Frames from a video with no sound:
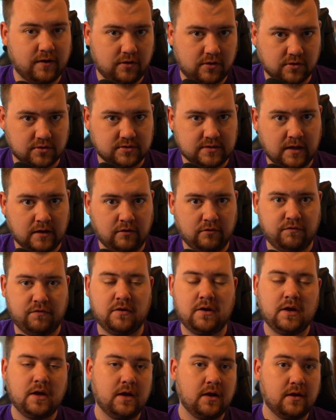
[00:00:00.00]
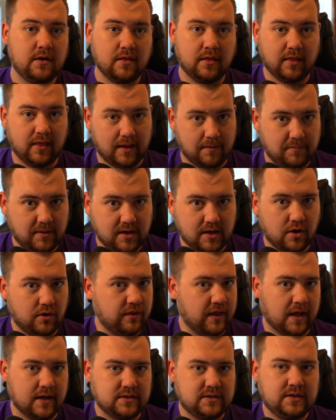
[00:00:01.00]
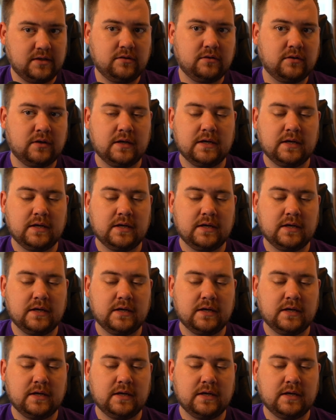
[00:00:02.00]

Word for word: yourself, let me know that too.